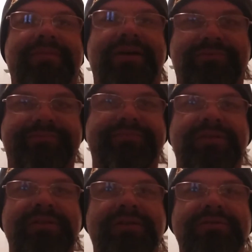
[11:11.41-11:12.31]
And I
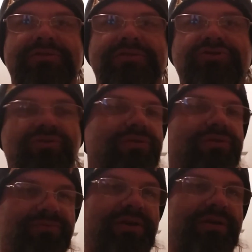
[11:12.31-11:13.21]
looked at her, and I wasn't
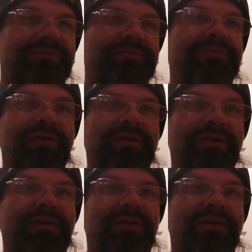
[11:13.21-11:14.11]
going to get into this
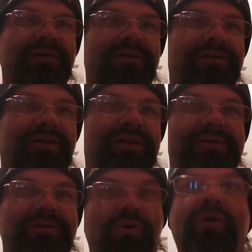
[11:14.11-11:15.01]
conversation.
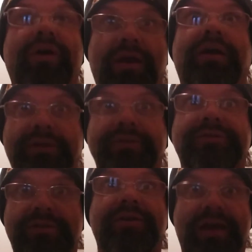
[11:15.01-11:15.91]
But
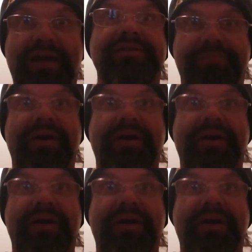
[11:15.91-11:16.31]
sure and shit.